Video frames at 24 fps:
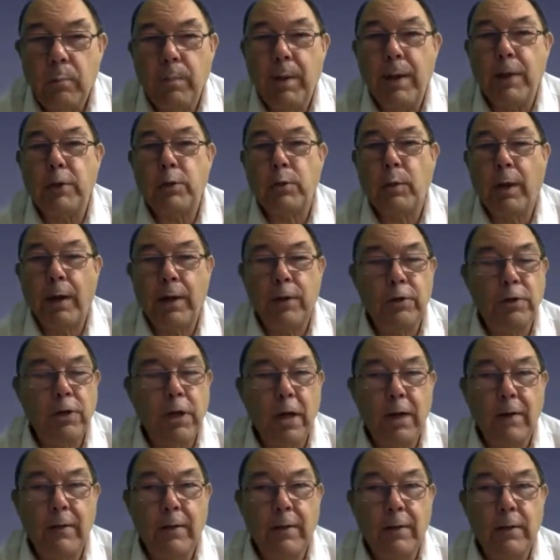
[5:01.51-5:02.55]
Best white
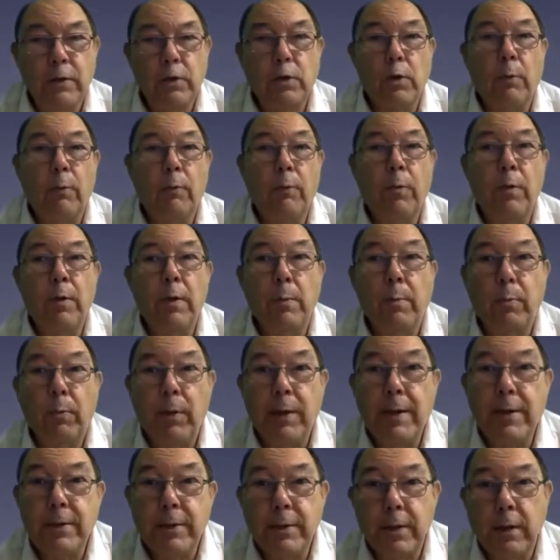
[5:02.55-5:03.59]
shavings come from the
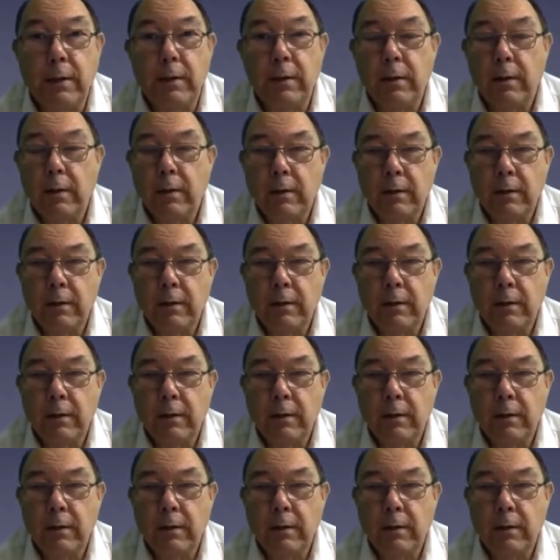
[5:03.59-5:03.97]
printer.